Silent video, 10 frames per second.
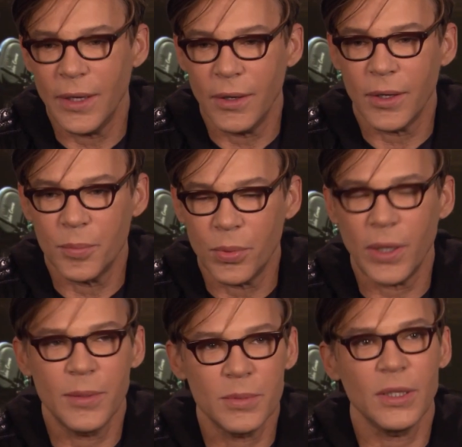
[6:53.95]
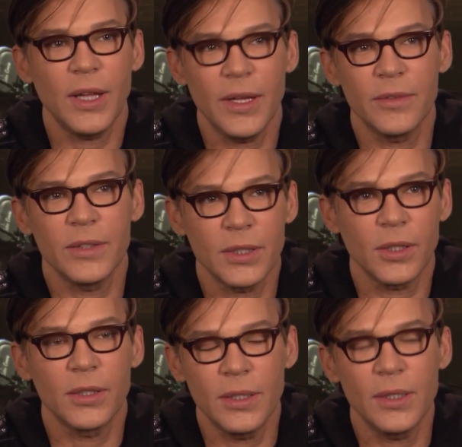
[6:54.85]
Eric brought him to life. He
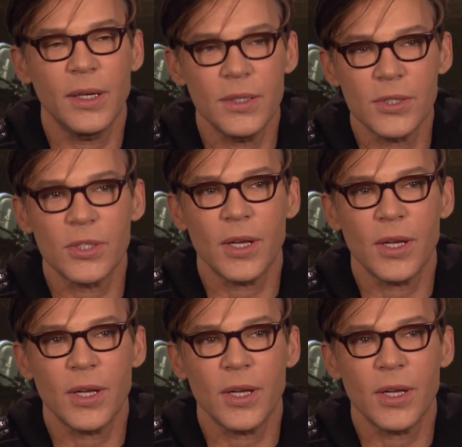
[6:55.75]
did a nice